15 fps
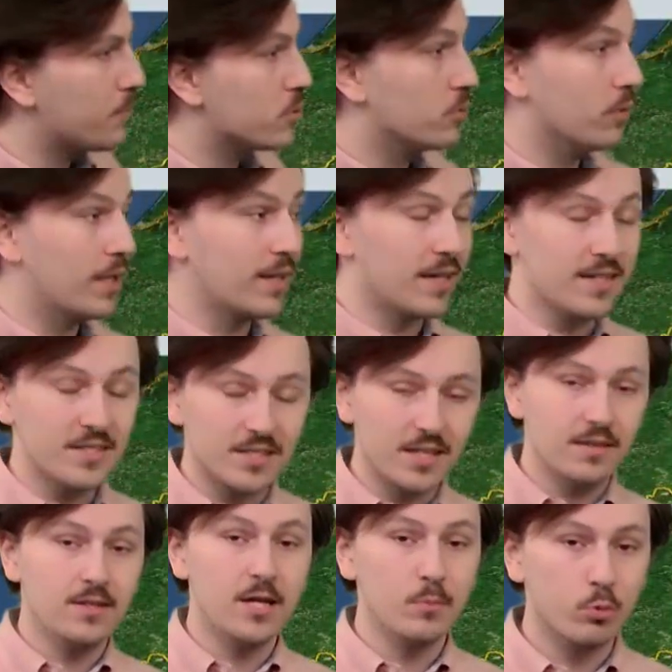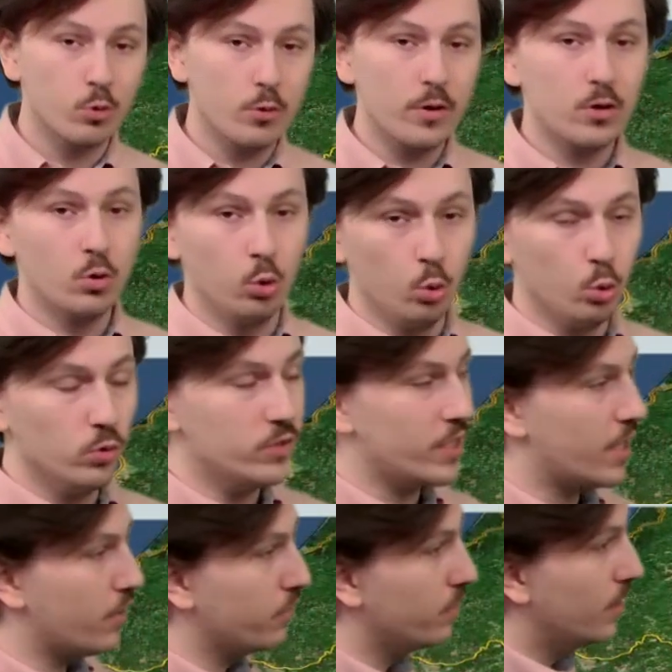So like I said, temporary cool
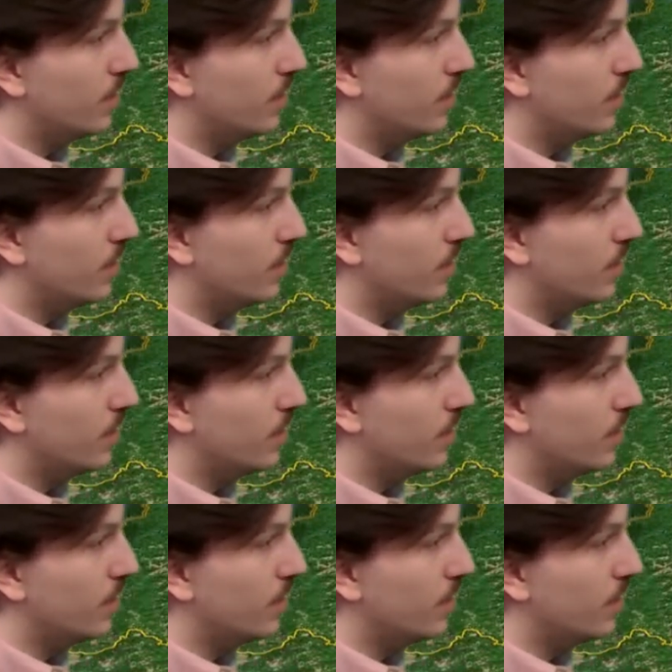down.